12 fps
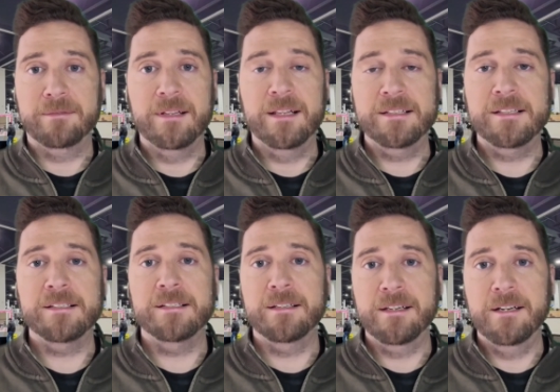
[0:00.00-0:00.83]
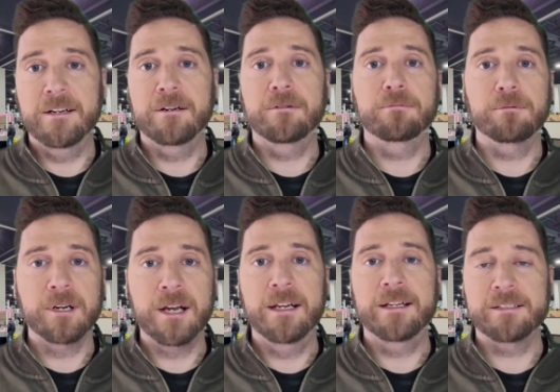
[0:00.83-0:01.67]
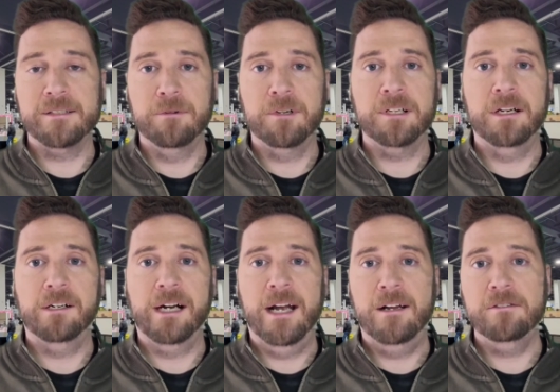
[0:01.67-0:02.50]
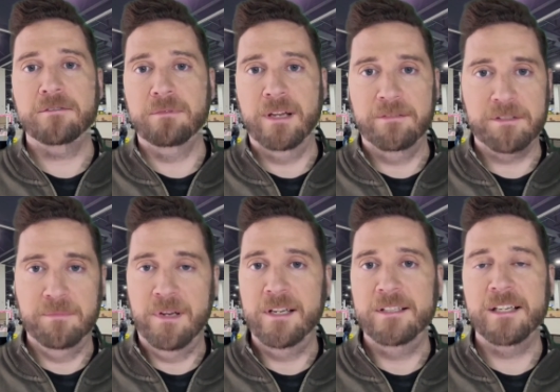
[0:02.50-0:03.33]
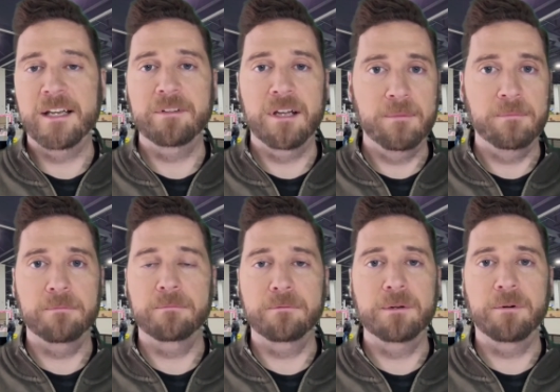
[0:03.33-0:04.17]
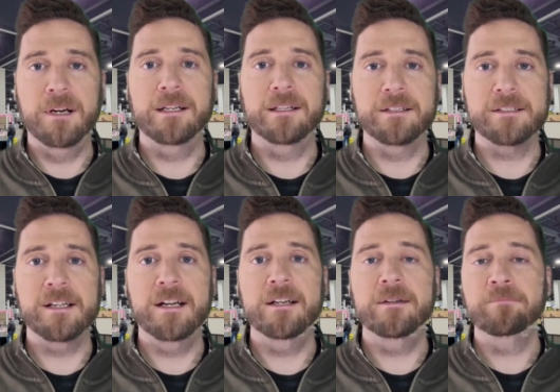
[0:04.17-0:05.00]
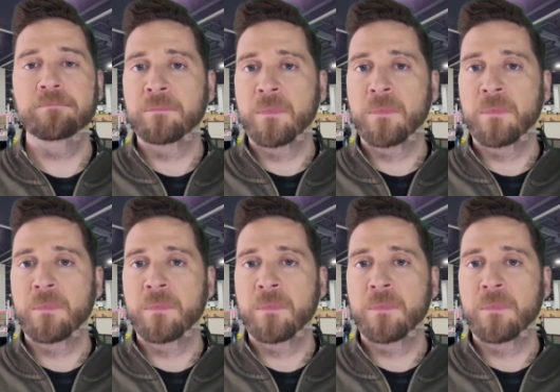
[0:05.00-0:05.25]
this is the year we're going to get some work done on our house. We have some money saved up. We want to get this done.